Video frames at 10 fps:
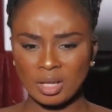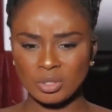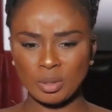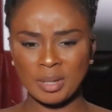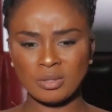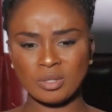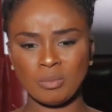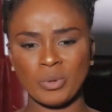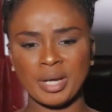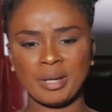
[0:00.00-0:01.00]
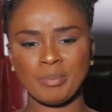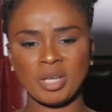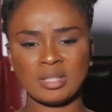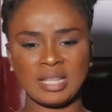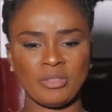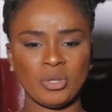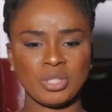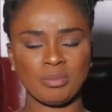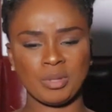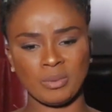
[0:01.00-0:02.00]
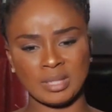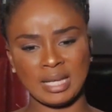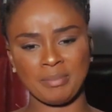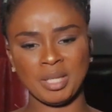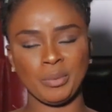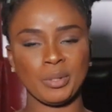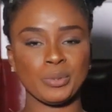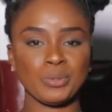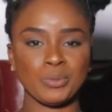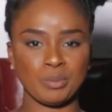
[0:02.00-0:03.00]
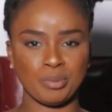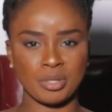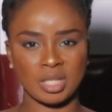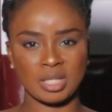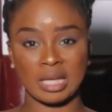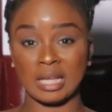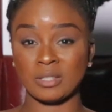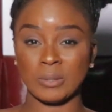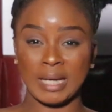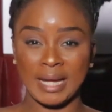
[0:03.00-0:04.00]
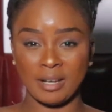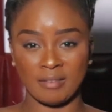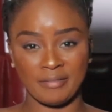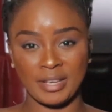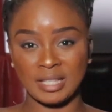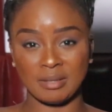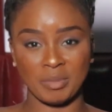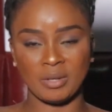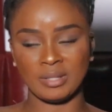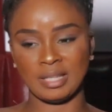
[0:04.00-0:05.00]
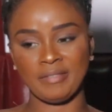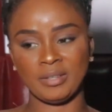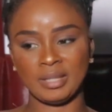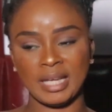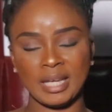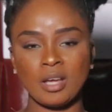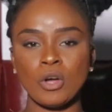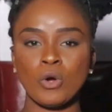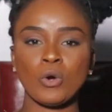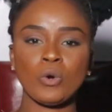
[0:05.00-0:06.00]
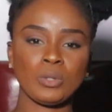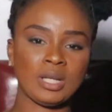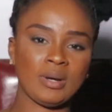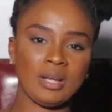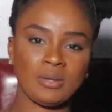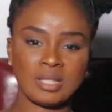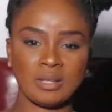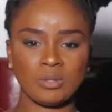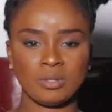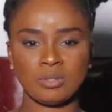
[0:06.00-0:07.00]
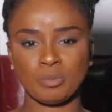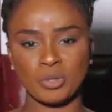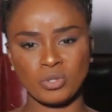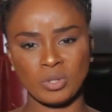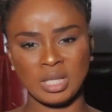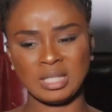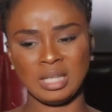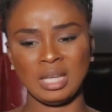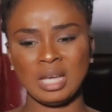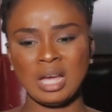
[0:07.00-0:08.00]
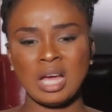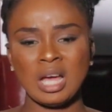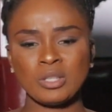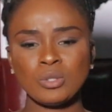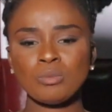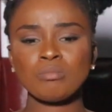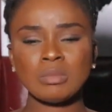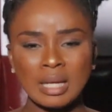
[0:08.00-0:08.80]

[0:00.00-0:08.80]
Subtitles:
somehow, somewhere, because I thought something was happening, we couldn't do the project again. So that kind of affected me because I felt like, oh, now I lost out on this opportunity. So